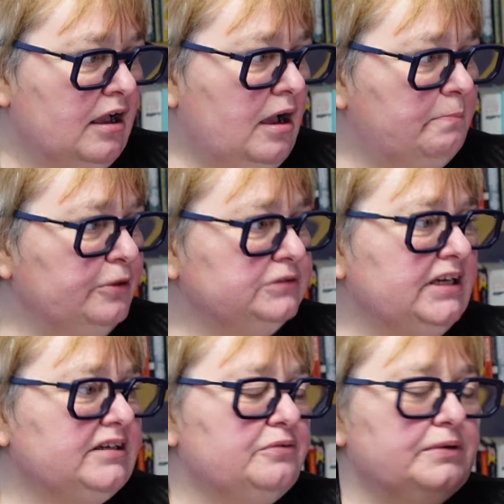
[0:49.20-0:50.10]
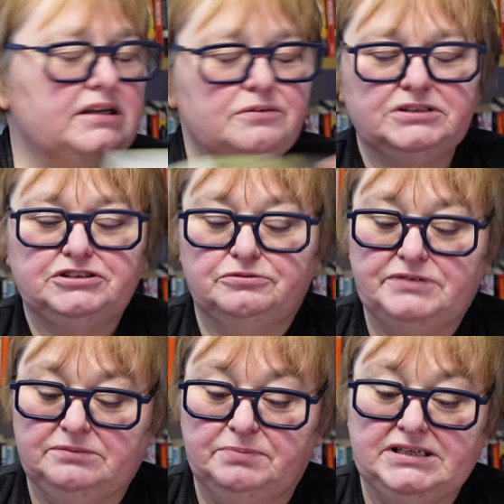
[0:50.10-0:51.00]
A book that I really want to
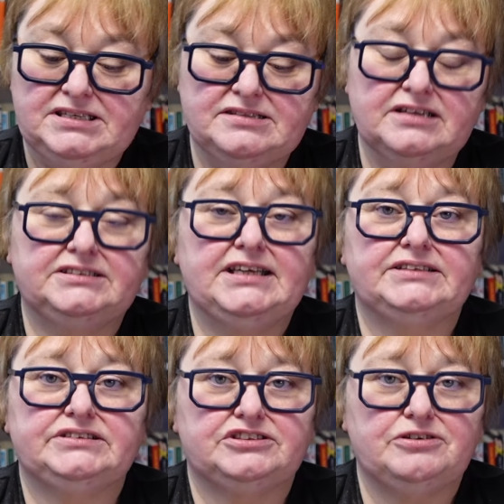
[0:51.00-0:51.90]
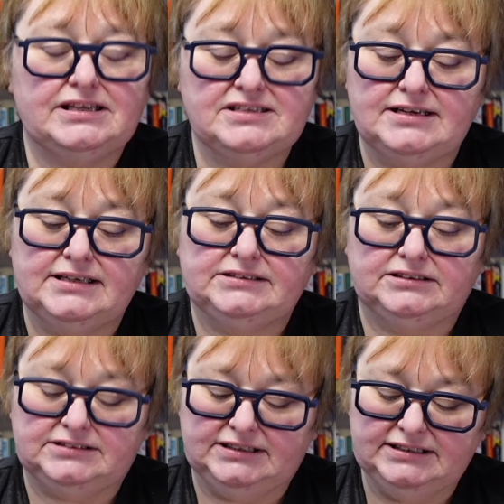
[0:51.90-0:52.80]
read, but it's not yet
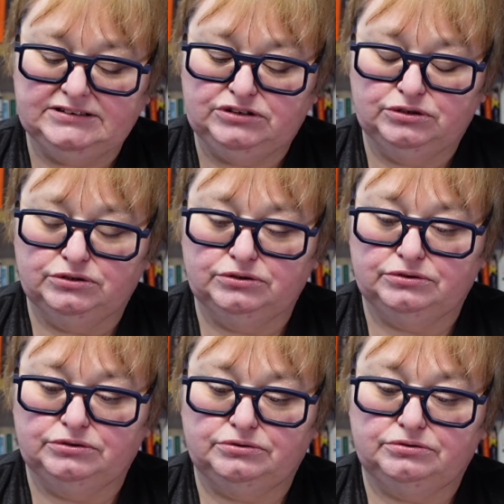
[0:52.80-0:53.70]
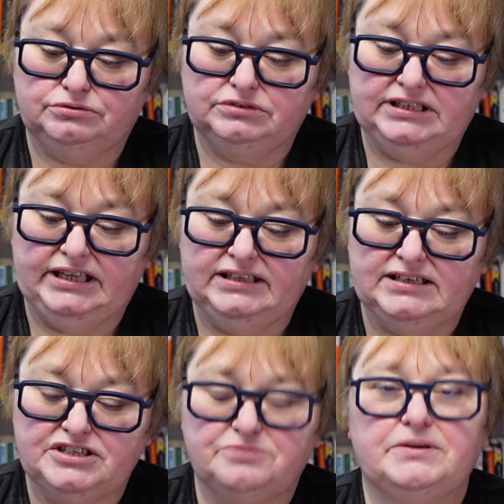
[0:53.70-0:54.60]
translated into
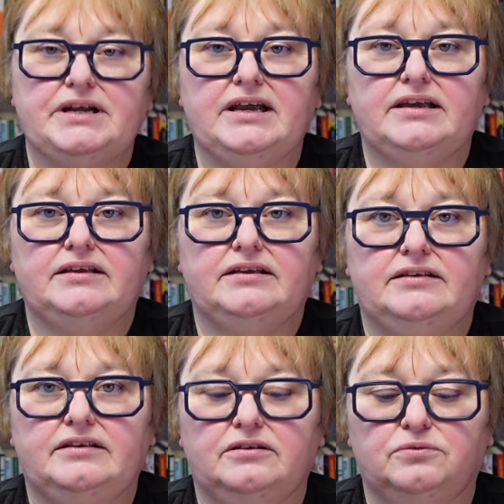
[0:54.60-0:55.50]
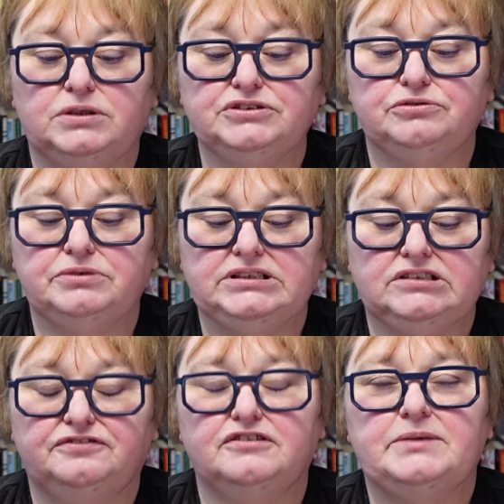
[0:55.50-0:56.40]
English, but I want to read
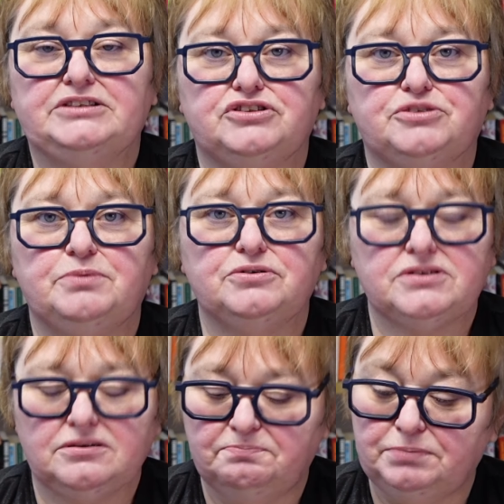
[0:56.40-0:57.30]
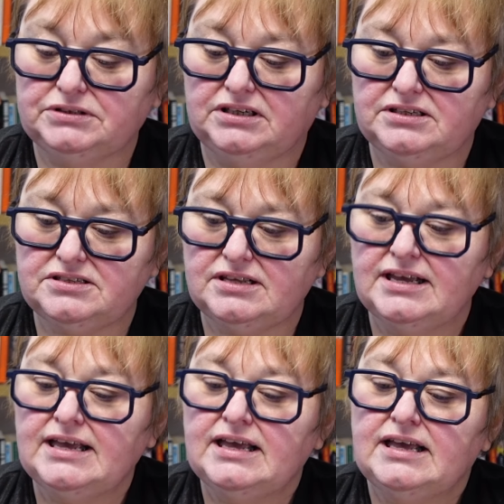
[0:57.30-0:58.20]
it for my Dutch podcast,
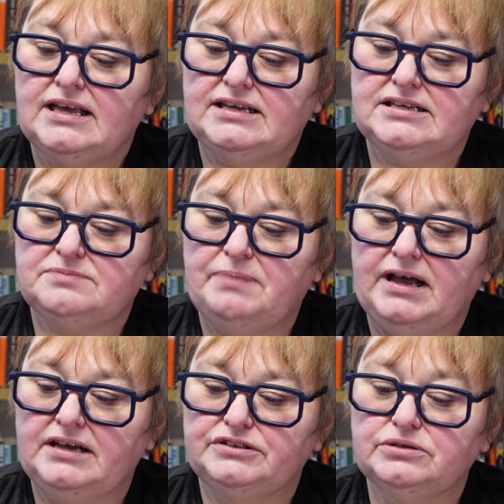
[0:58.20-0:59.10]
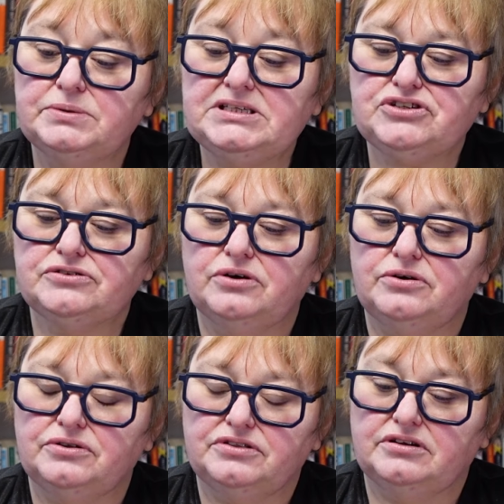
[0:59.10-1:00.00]
is by Norwegian
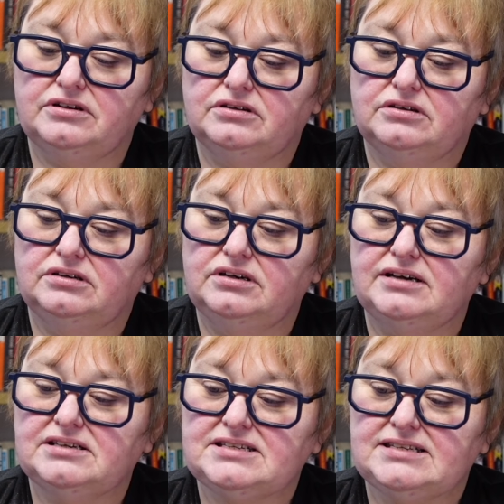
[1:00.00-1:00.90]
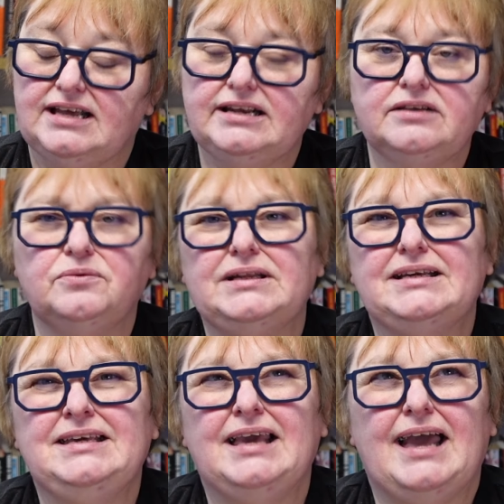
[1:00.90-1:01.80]
author Lars Elling. Well,
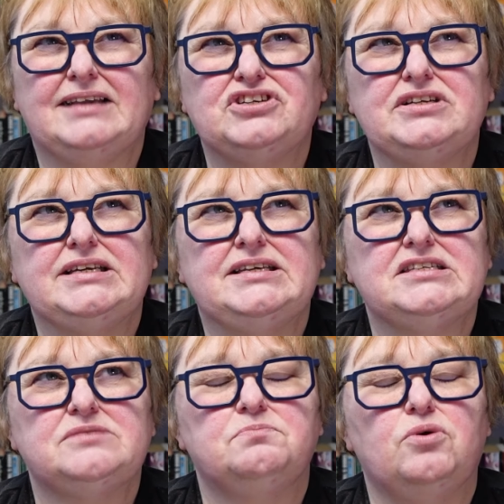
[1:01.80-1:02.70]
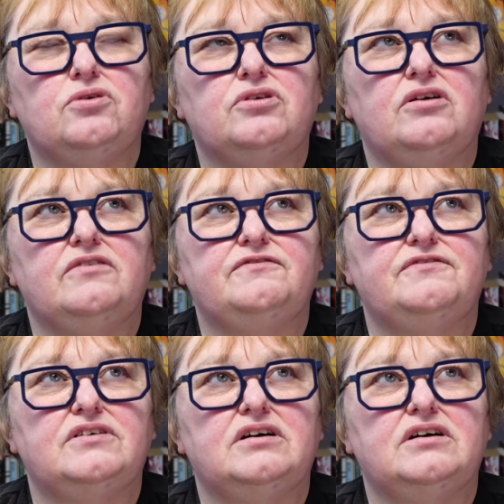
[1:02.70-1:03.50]
he's more of